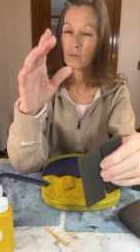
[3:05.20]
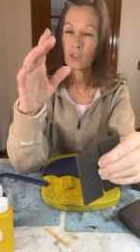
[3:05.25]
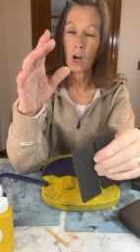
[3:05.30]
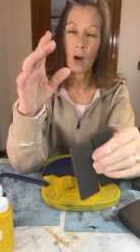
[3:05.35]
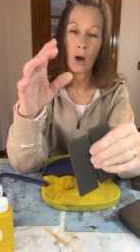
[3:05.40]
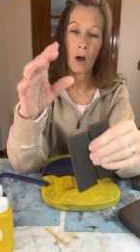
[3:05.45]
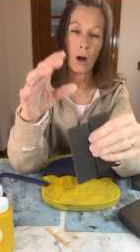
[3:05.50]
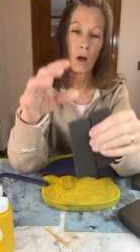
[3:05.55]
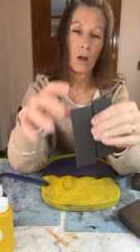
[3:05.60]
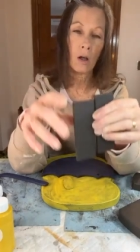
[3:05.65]

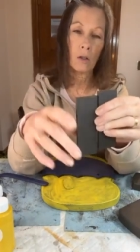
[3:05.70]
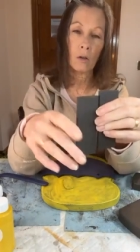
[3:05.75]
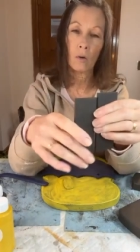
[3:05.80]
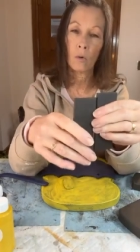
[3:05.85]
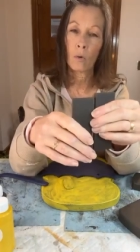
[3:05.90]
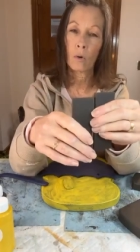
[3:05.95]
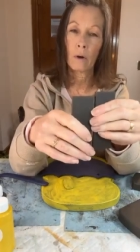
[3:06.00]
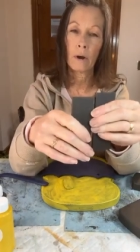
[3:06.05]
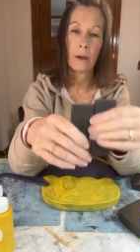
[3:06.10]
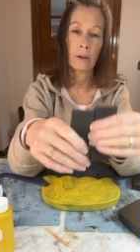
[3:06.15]
tall
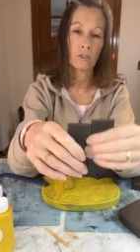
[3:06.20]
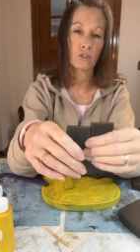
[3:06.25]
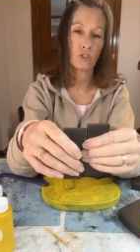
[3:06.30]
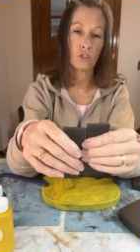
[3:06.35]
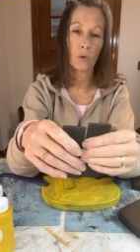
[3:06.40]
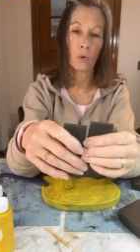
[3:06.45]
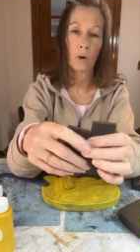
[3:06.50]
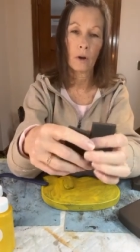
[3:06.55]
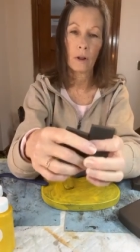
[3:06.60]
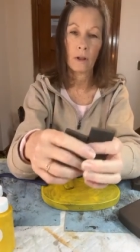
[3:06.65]
or as
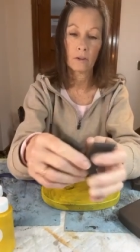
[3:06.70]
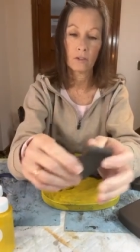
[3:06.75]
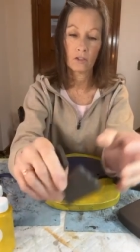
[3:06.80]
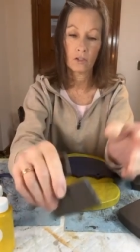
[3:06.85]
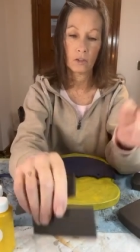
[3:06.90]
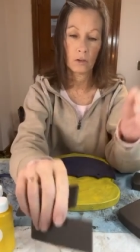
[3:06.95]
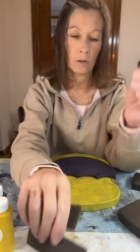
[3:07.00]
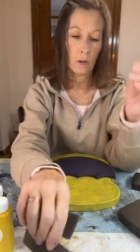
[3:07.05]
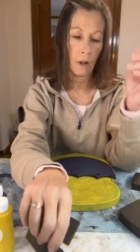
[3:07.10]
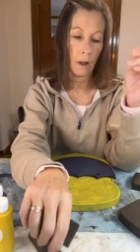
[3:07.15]
short
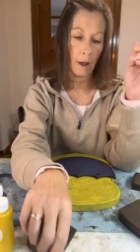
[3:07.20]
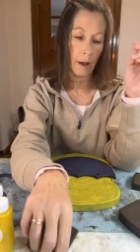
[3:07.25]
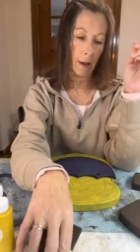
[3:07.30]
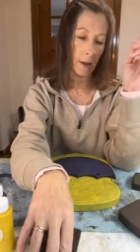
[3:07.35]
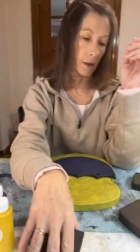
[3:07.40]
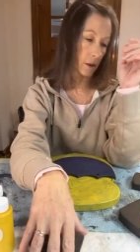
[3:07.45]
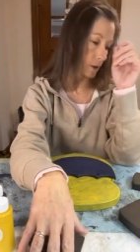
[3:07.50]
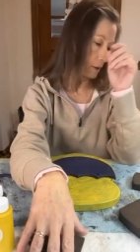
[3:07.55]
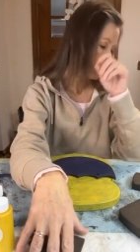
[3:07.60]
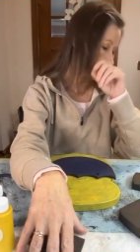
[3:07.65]
as you'd
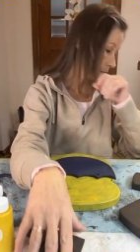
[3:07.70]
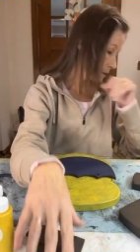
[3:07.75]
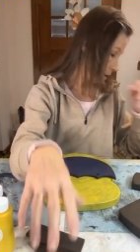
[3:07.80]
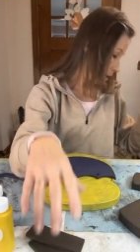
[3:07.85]
like.